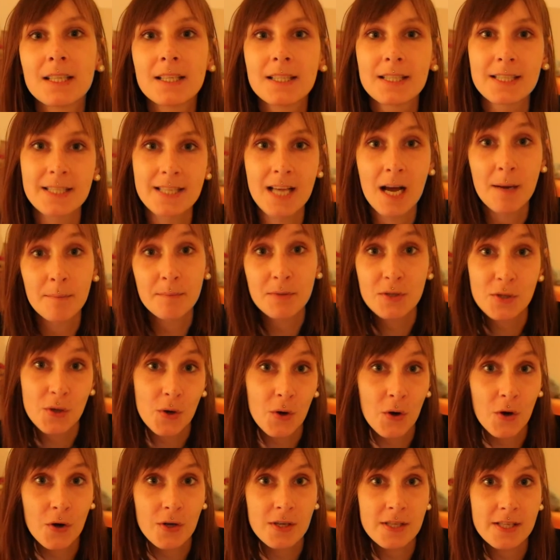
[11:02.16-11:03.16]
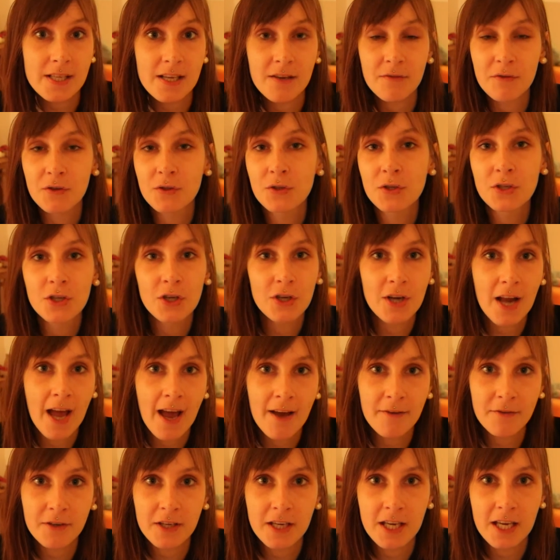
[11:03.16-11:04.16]
some toys. If you do not
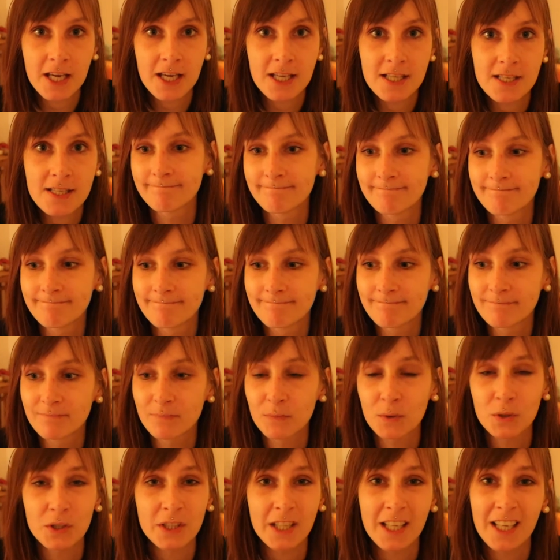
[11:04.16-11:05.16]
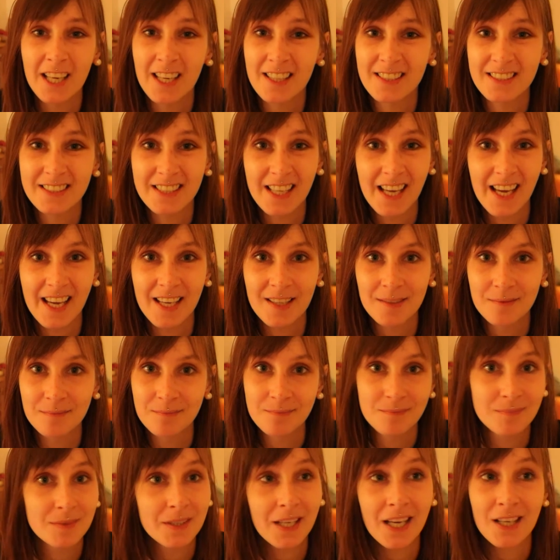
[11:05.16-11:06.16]
have kids, what can I say?
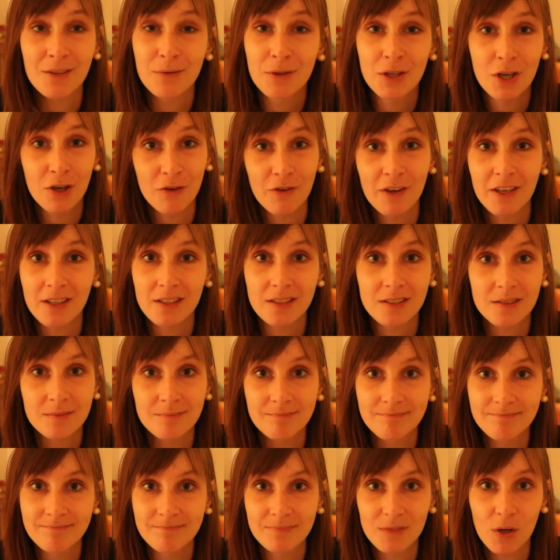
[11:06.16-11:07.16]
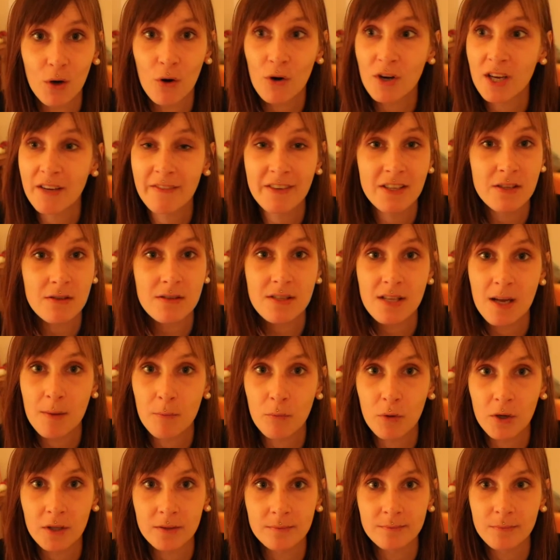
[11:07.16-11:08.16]
Get rid of it, or give it to
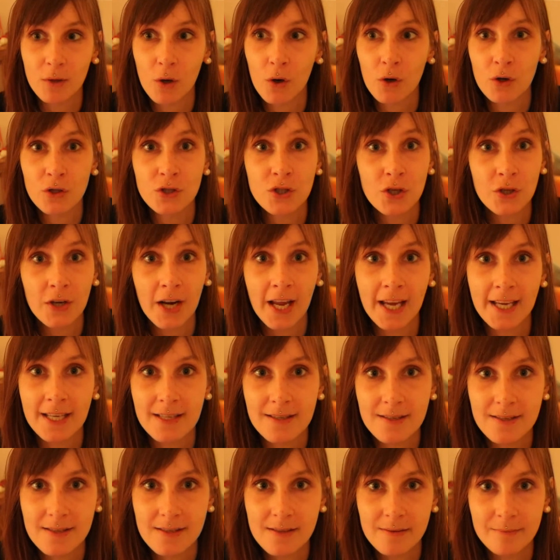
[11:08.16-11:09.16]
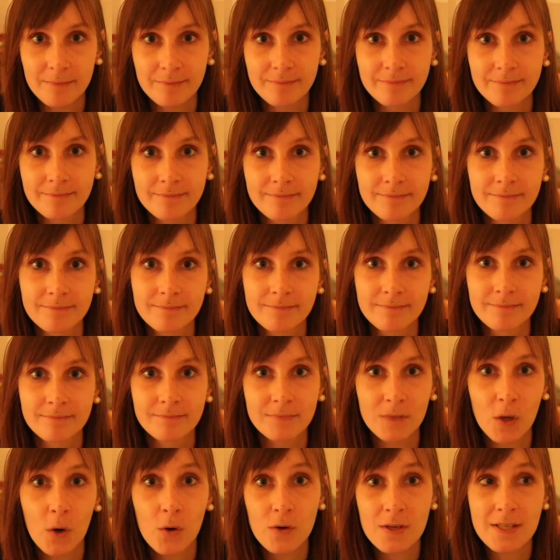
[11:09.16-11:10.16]
someone, or donate,
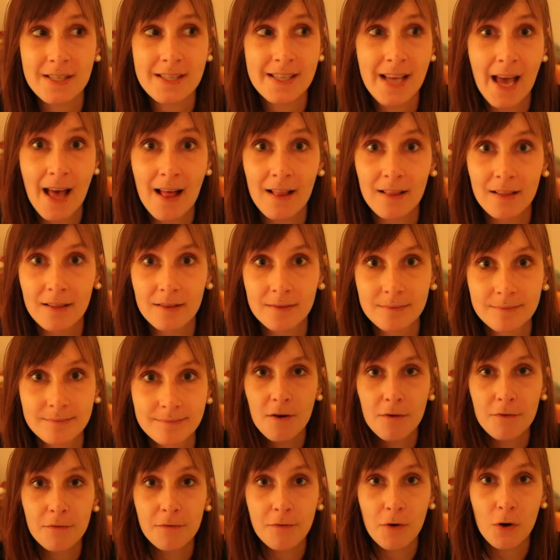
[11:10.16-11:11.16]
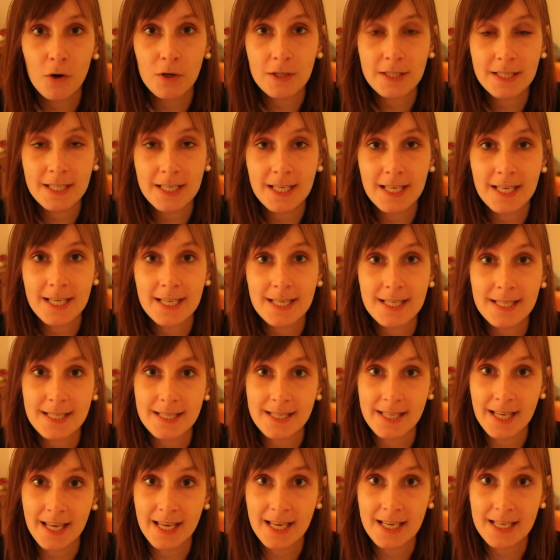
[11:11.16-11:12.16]
or sell.
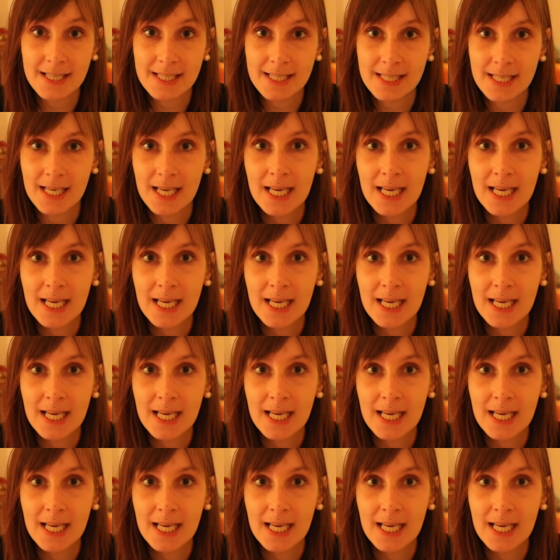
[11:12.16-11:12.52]
46.